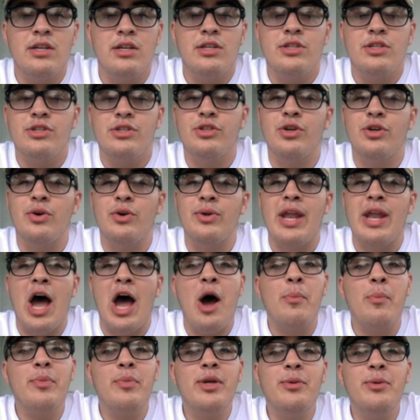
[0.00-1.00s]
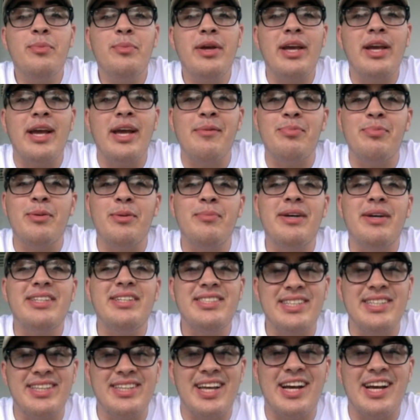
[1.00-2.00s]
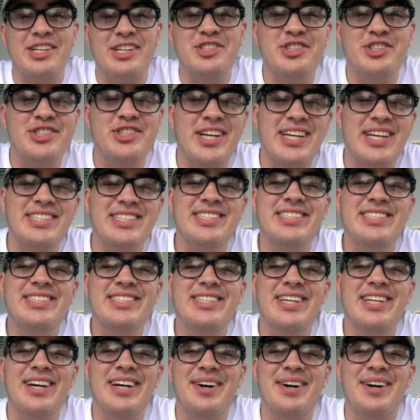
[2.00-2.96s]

So now I'm gonna be implementing the exercises,